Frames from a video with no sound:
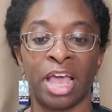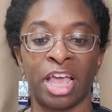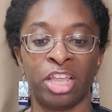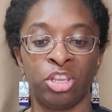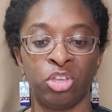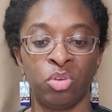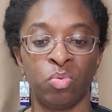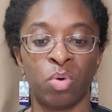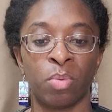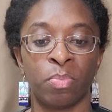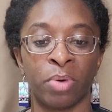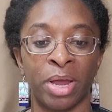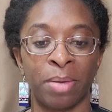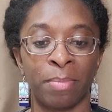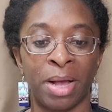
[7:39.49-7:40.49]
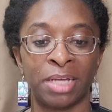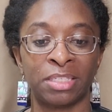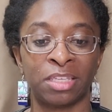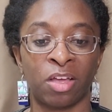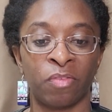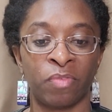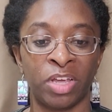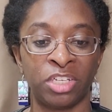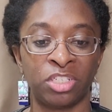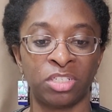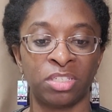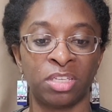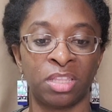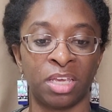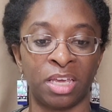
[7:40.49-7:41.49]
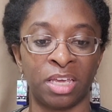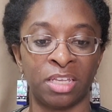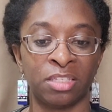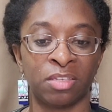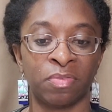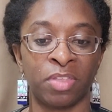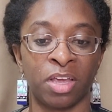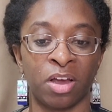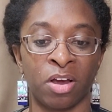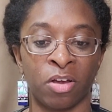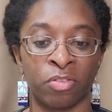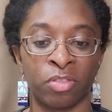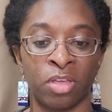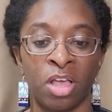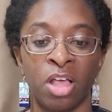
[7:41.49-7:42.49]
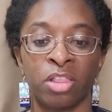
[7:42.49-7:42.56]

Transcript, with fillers: and you will bring my salvation to the ends of the earth.